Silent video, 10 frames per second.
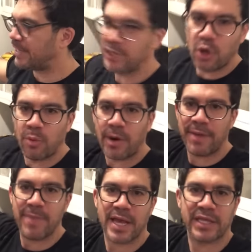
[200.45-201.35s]
it'd go
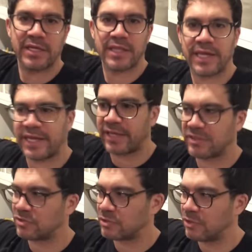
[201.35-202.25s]
right back into the
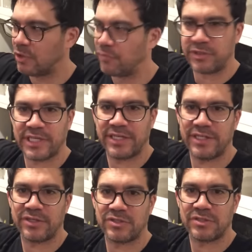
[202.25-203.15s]
hands over
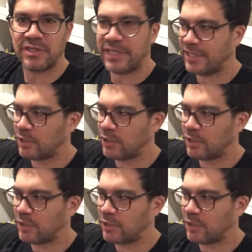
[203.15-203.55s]
10 years.